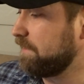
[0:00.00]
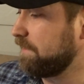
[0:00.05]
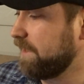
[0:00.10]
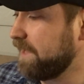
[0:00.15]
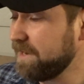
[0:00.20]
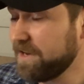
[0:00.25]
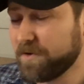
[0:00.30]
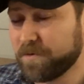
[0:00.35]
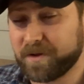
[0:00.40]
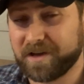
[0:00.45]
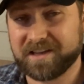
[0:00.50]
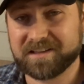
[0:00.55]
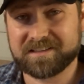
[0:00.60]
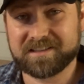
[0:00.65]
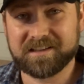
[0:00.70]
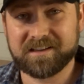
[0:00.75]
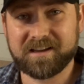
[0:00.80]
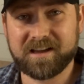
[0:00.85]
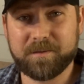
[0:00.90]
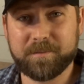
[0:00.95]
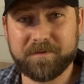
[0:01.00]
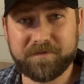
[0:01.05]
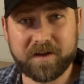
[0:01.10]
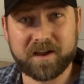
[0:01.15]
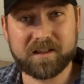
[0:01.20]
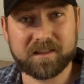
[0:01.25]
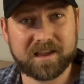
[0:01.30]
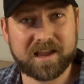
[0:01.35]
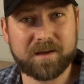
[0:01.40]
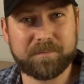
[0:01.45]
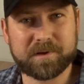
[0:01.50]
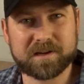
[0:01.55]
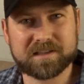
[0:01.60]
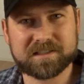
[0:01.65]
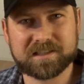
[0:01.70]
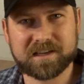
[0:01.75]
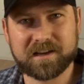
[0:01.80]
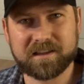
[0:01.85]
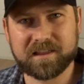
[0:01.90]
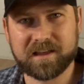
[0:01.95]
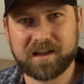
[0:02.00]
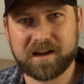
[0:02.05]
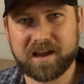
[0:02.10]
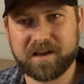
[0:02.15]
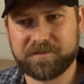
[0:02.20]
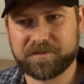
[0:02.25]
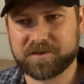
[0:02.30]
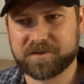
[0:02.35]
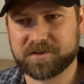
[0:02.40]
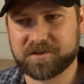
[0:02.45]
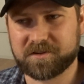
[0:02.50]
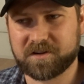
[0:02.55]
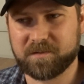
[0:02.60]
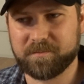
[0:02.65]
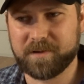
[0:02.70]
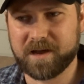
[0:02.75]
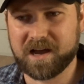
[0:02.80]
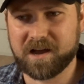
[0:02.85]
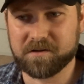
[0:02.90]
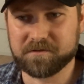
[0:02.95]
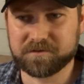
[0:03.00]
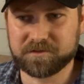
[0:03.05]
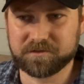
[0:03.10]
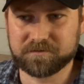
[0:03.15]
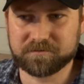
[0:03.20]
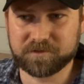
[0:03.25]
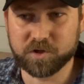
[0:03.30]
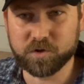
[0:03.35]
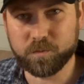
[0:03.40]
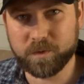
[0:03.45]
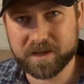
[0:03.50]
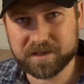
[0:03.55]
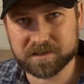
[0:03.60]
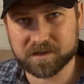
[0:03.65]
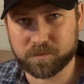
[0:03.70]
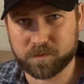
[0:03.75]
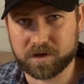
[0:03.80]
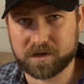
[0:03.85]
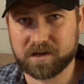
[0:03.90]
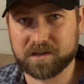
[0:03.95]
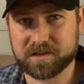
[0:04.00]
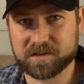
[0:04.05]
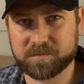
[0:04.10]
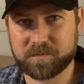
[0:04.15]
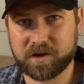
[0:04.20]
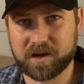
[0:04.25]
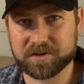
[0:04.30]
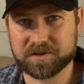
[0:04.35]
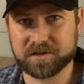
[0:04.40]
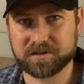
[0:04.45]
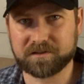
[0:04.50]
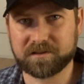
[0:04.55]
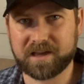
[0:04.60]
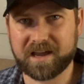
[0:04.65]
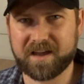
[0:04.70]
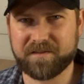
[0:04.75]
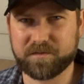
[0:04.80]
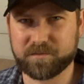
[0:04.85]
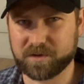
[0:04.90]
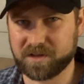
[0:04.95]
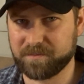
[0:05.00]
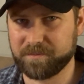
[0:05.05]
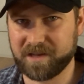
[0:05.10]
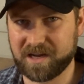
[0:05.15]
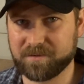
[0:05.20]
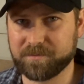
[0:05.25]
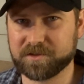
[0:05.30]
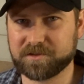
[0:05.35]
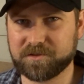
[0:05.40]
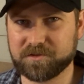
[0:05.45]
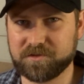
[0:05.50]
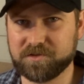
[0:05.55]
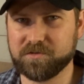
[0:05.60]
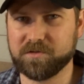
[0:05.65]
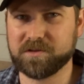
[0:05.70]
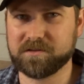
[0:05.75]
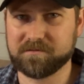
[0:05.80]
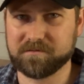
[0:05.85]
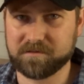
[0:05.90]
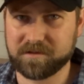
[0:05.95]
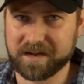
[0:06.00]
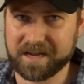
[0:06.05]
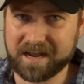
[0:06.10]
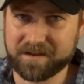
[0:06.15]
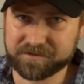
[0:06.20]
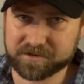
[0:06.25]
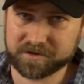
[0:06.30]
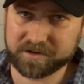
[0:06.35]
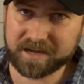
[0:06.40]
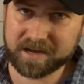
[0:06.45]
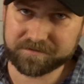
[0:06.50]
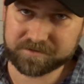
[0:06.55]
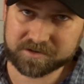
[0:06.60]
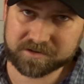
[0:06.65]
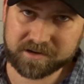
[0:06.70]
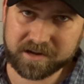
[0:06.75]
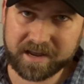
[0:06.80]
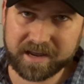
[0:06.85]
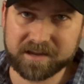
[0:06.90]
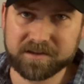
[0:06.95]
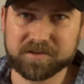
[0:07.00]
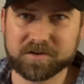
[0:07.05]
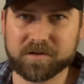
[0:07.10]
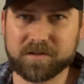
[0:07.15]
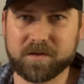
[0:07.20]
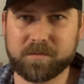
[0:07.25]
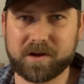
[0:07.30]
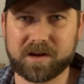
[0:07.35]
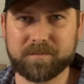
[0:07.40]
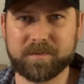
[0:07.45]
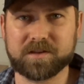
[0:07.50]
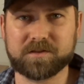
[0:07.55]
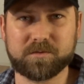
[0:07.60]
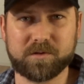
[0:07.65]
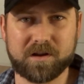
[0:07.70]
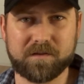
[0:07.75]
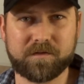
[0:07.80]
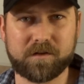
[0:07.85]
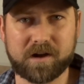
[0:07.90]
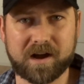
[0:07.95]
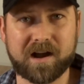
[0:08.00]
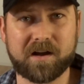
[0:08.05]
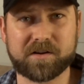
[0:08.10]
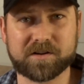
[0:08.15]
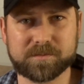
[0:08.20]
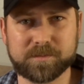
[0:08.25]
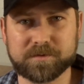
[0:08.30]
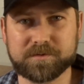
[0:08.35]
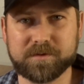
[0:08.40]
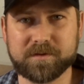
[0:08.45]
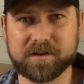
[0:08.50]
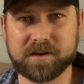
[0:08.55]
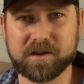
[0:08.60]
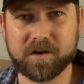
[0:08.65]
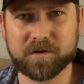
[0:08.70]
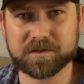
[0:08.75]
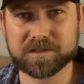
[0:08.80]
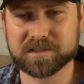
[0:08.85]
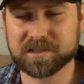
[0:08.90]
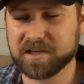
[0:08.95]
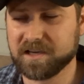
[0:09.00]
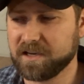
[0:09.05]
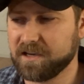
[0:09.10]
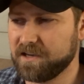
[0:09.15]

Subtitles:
Anyways, I'm finally happy to say that after about 2 weeks of working on this project, I haven't really been able to do it day after day after day. You know, they recommend 24 hours between coats.